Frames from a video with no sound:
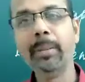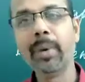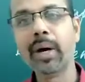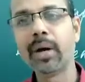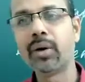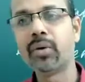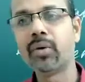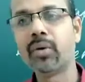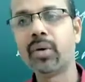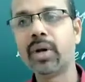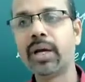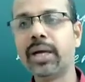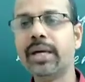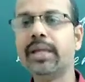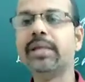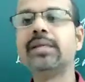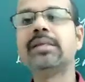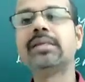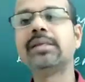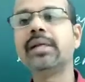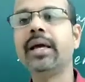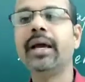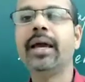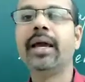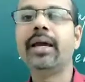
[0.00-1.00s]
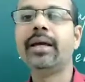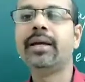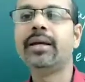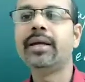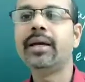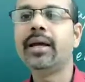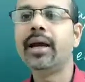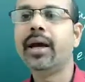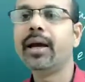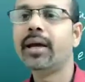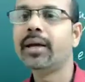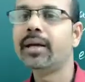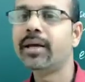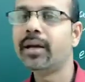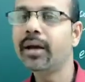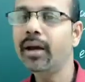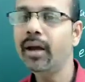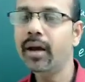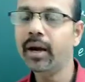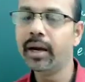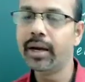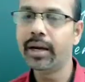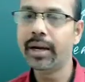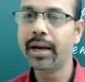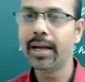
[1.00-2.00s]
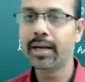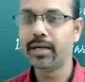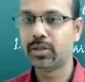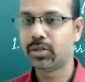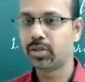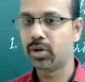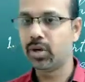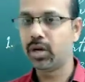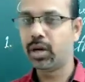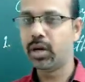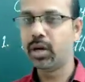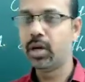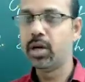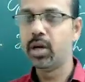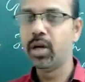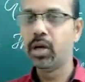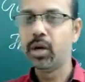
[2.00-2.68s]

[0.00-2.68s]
Mercury is 88 days only.